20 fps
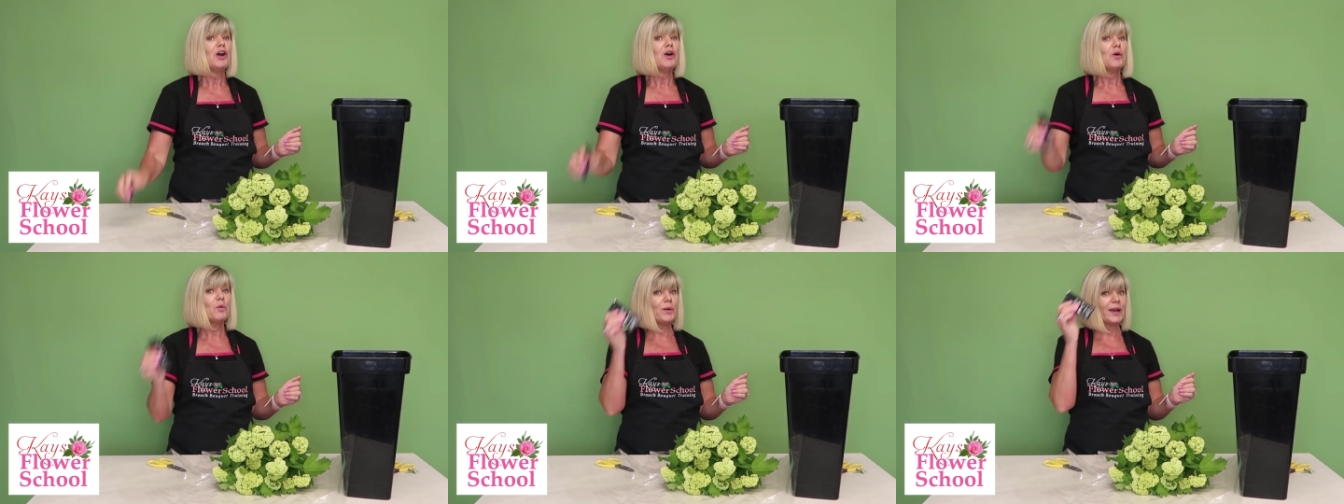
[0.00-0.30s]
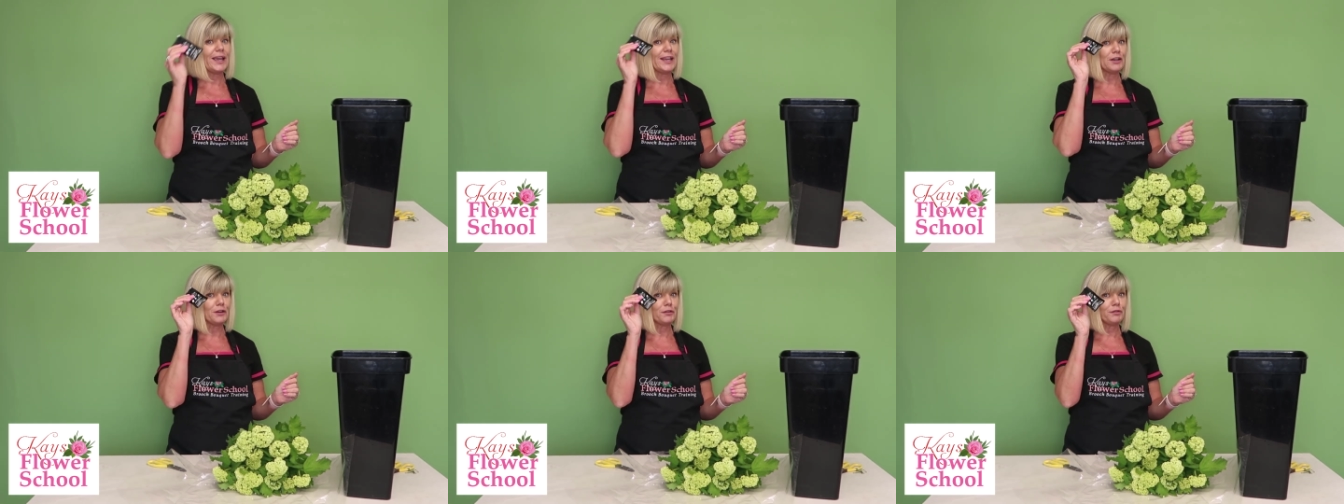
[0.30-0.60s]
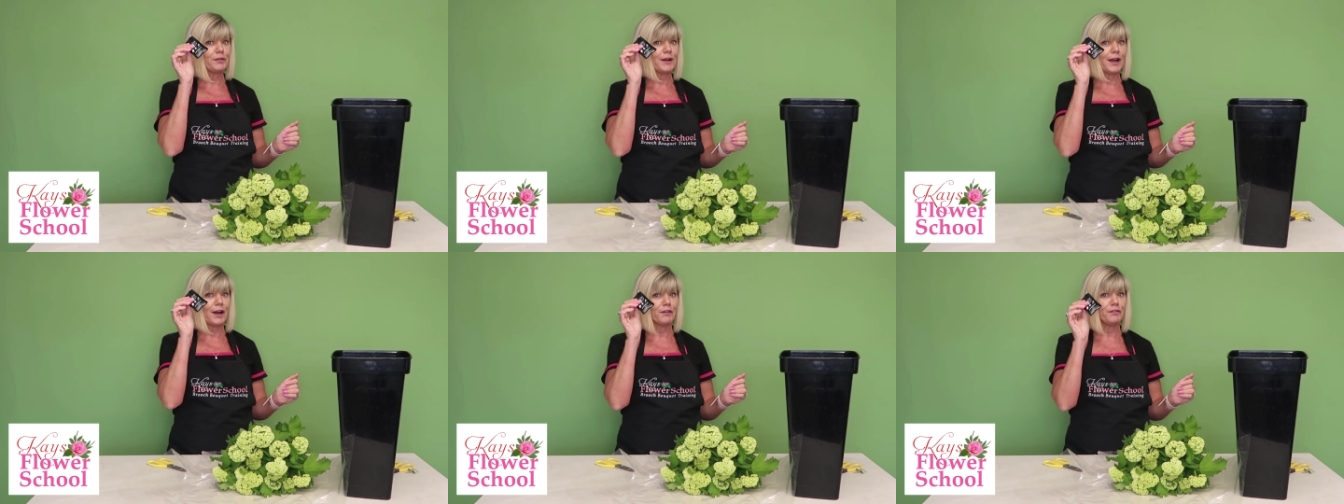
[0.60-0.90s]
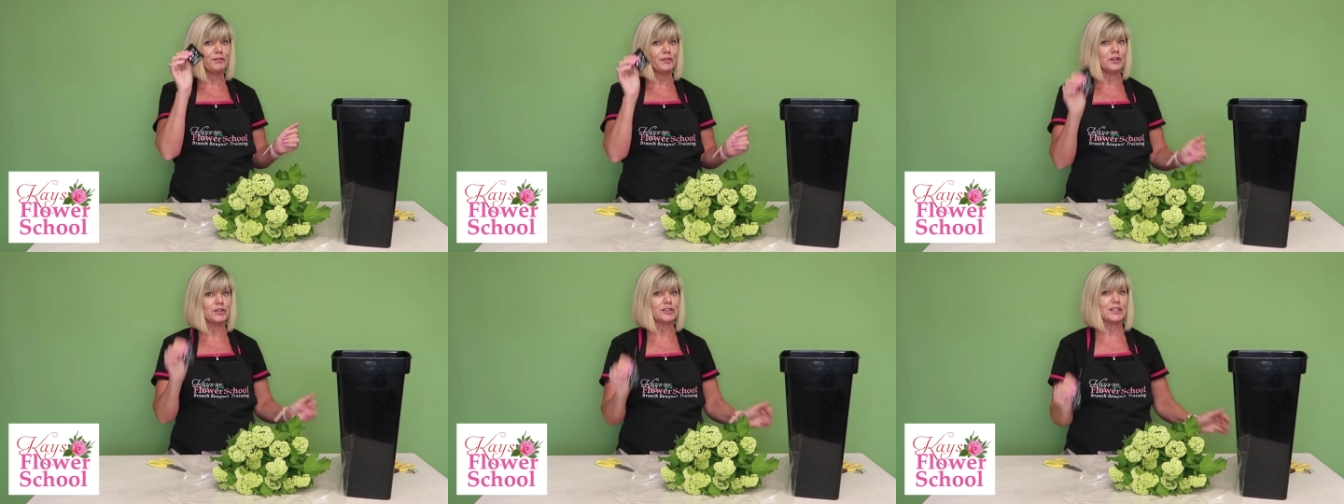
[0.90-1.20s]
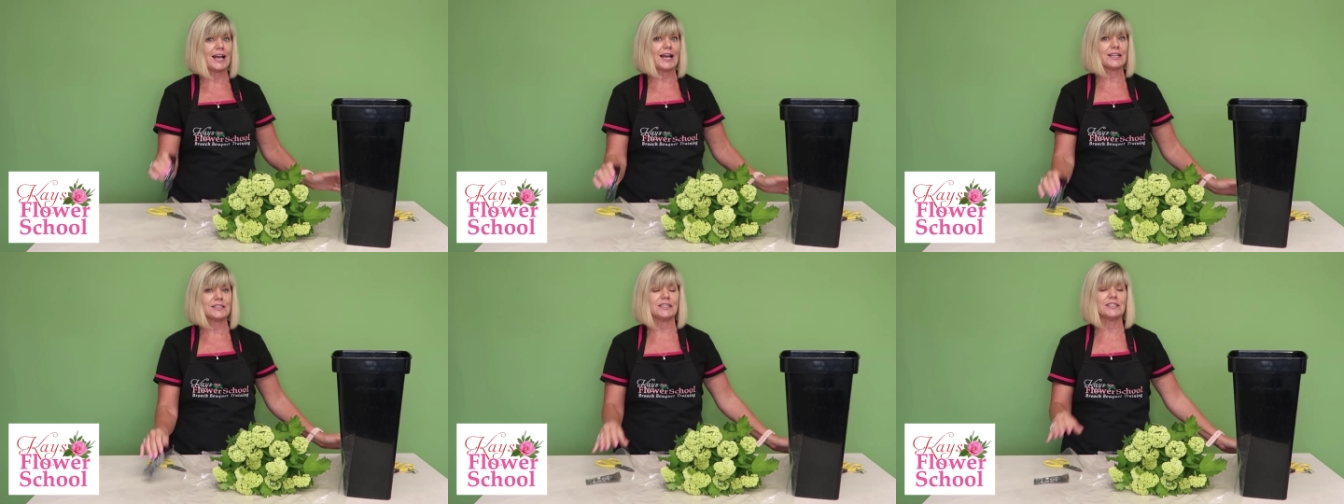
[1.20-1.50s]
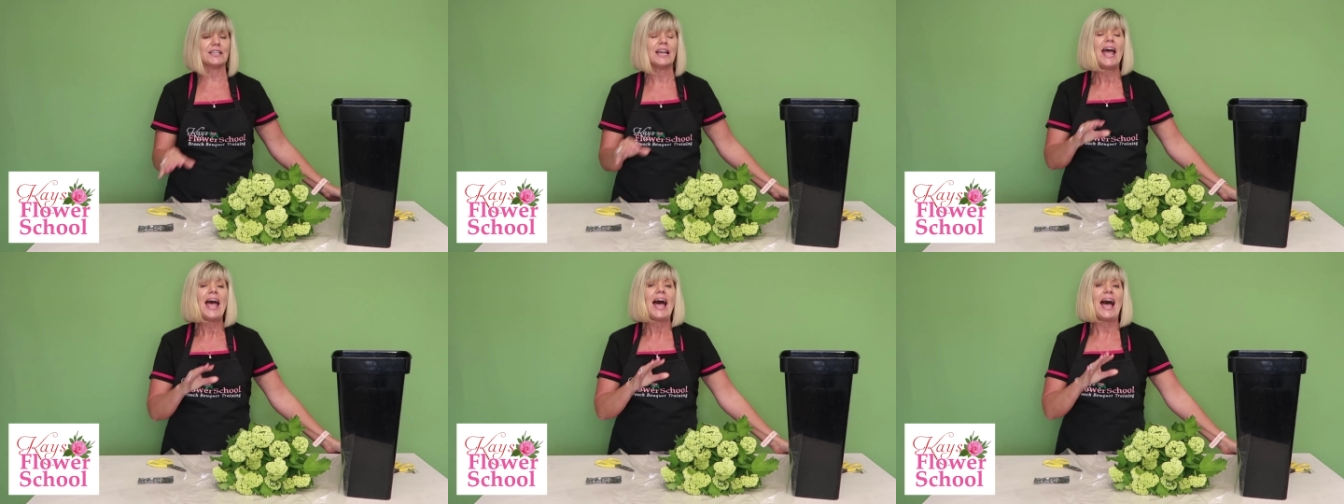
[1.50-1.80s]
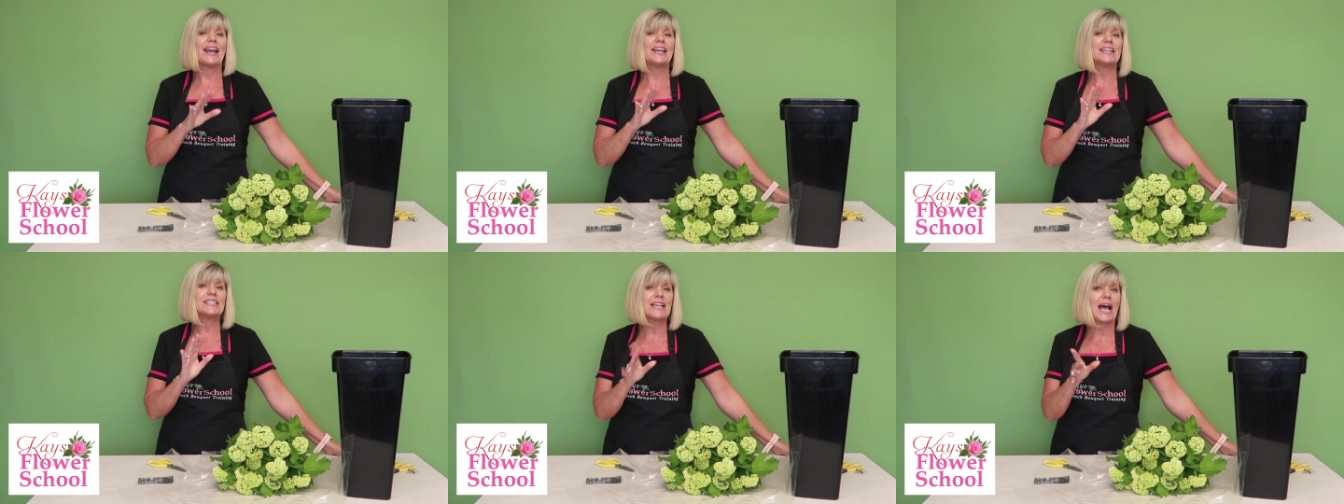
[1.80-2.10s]
with your flower food added
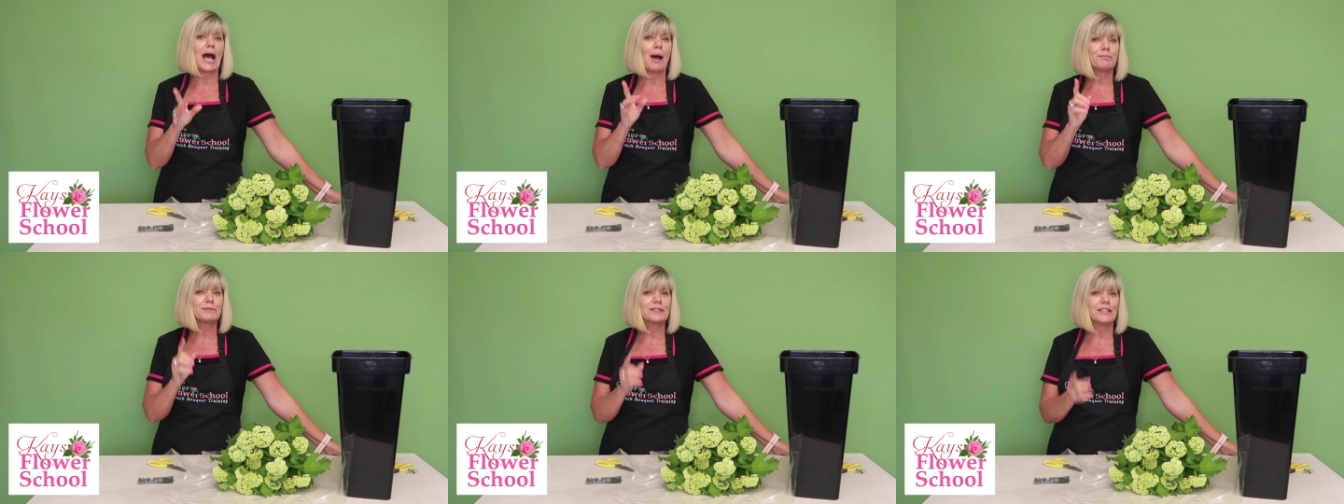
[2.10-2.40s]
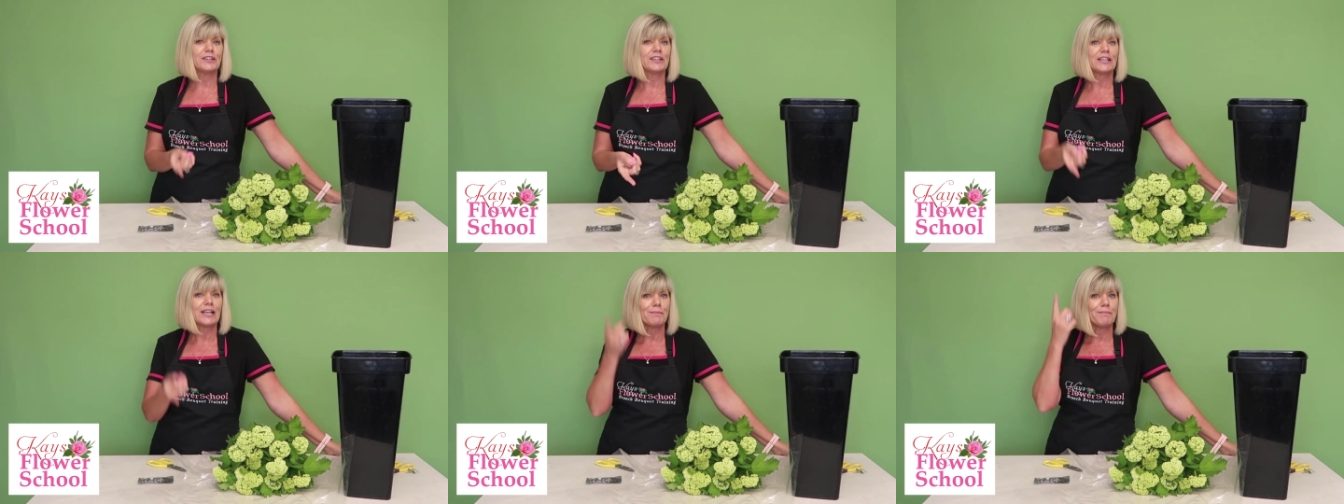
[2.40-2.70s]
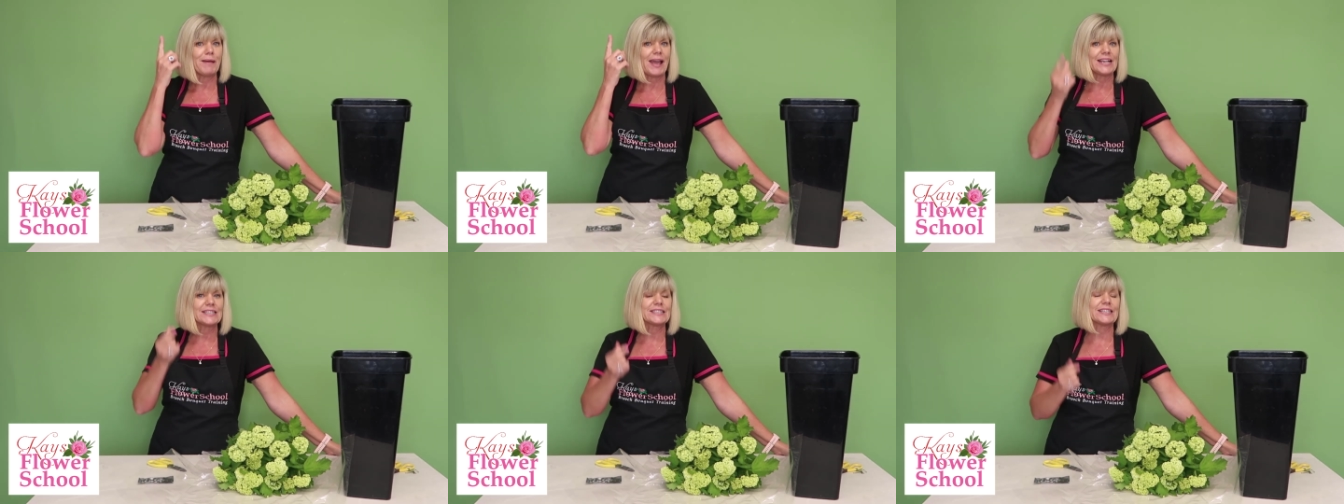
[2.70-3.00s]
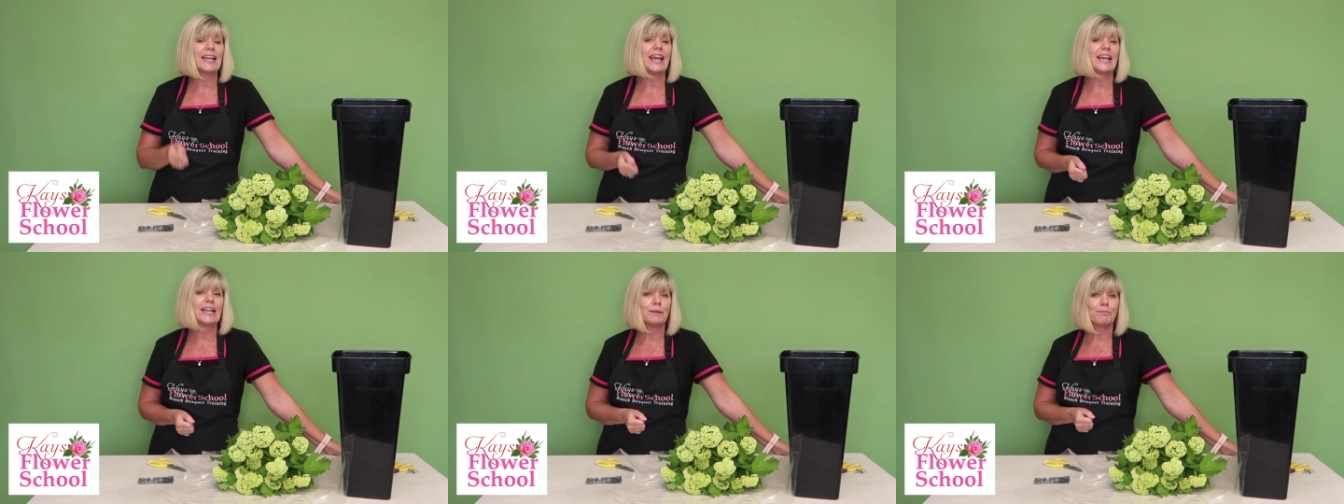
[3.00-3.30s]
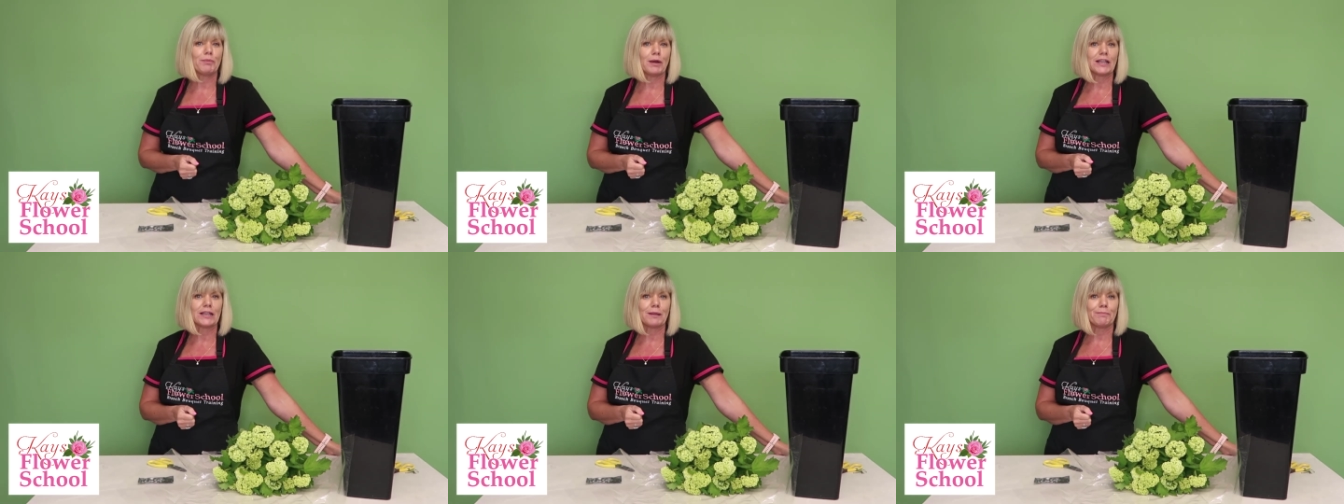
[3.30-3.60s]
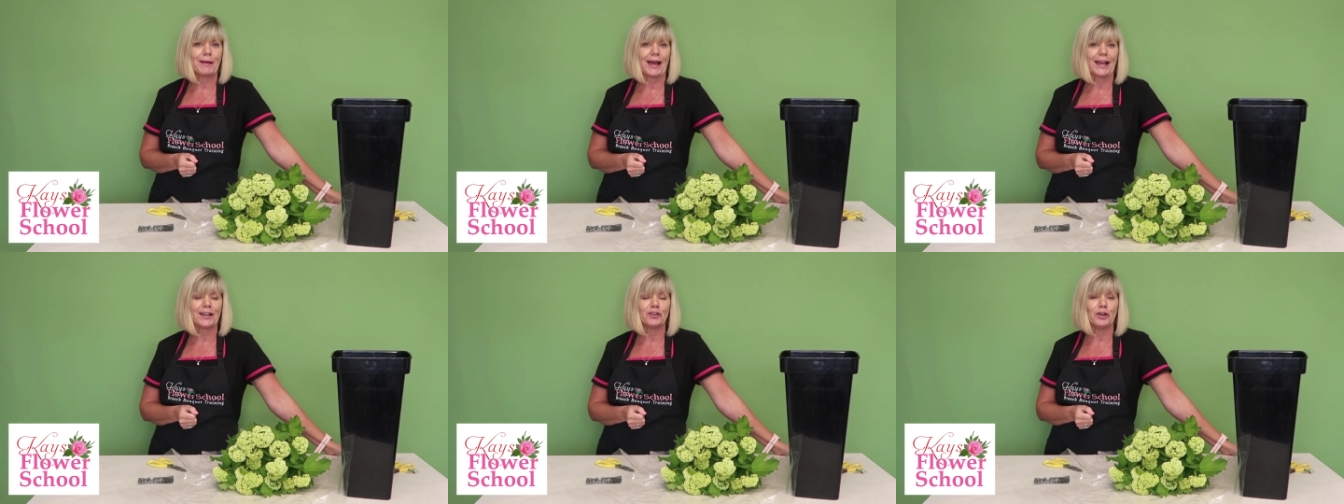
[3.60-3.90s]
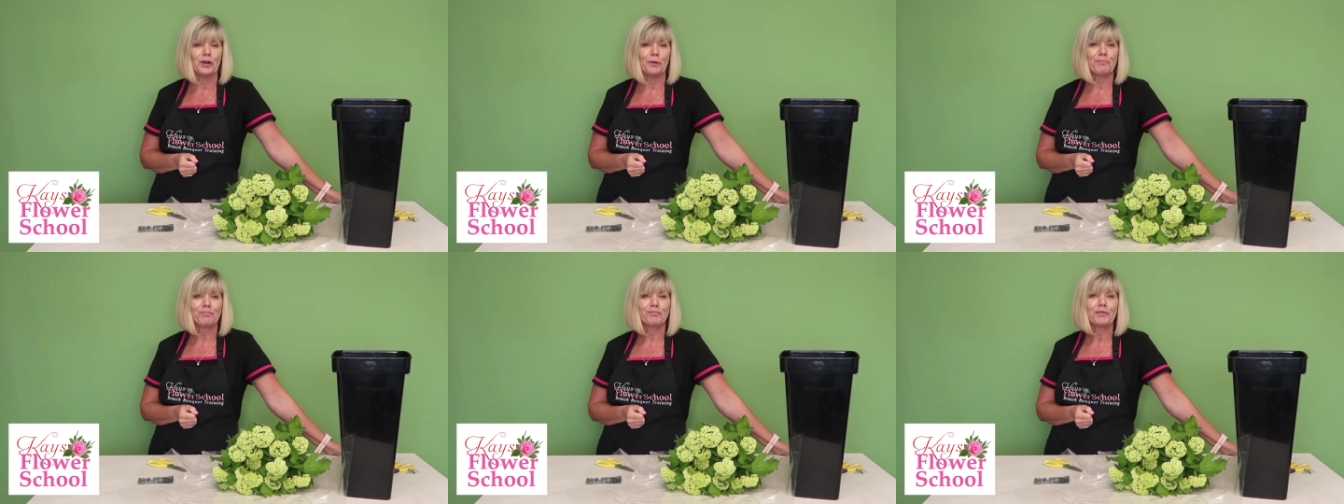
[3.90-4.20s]
and it's absolutely amazing. It'll bring them back
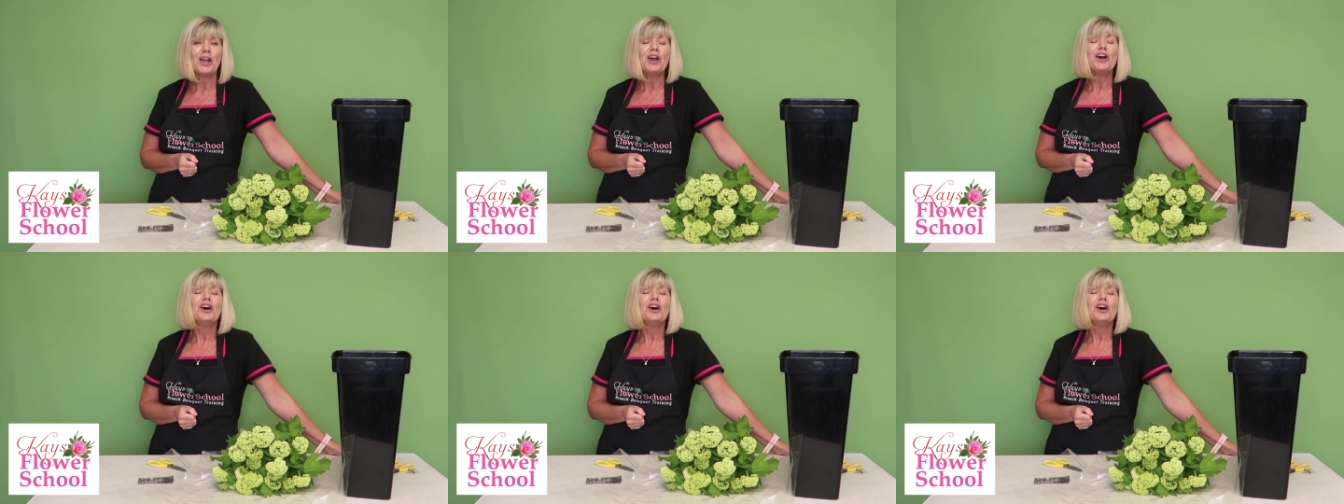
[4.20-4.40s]
up.